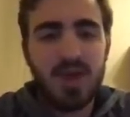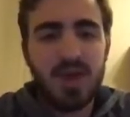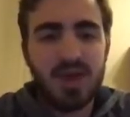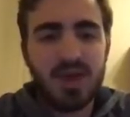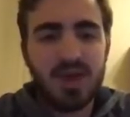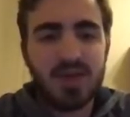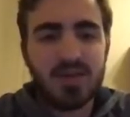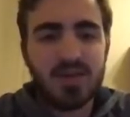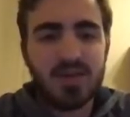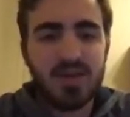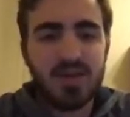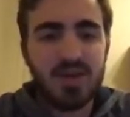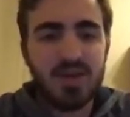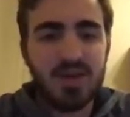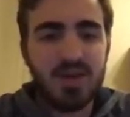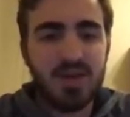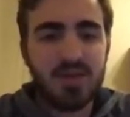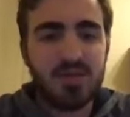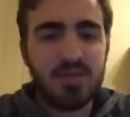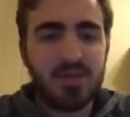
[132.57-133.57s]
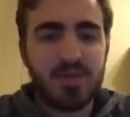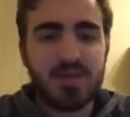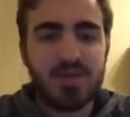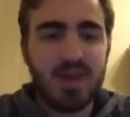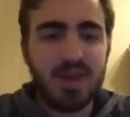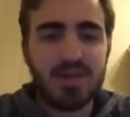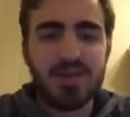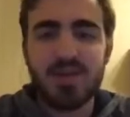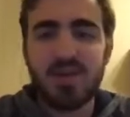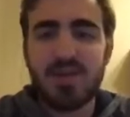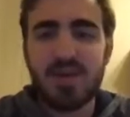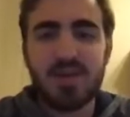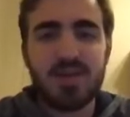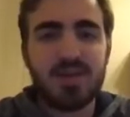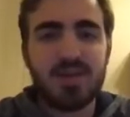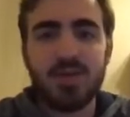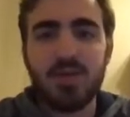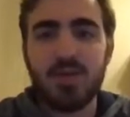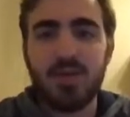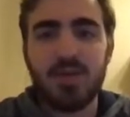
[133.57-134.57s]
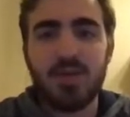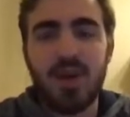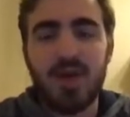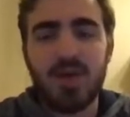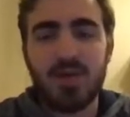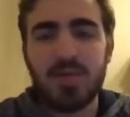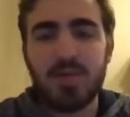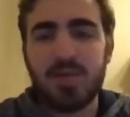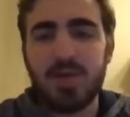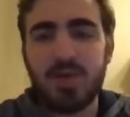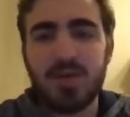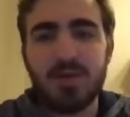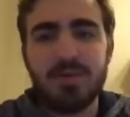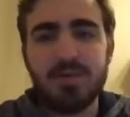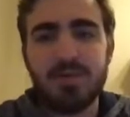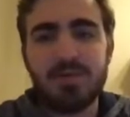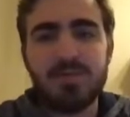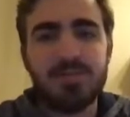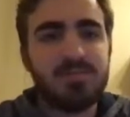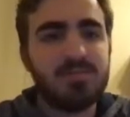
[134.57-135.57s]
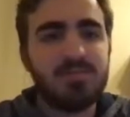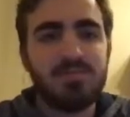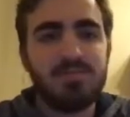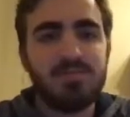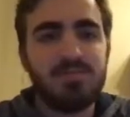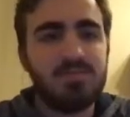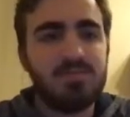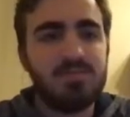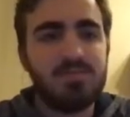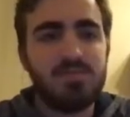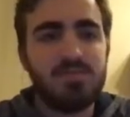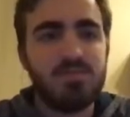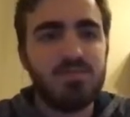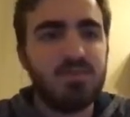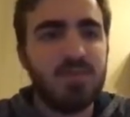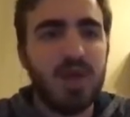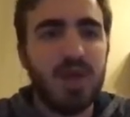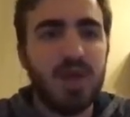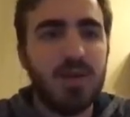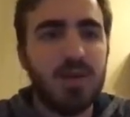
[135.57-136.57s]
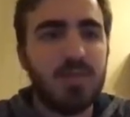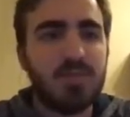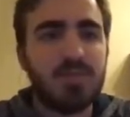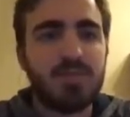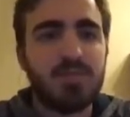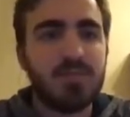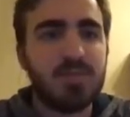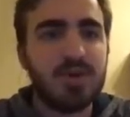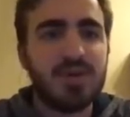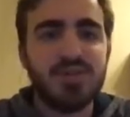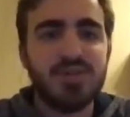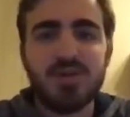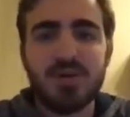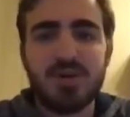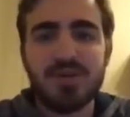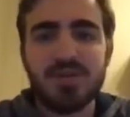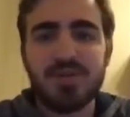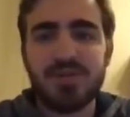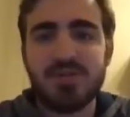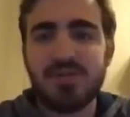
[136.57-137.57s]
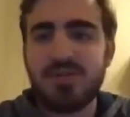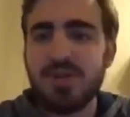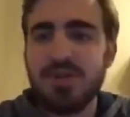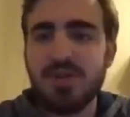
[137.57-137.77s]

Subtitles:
can, protect the quarterback, but not much else.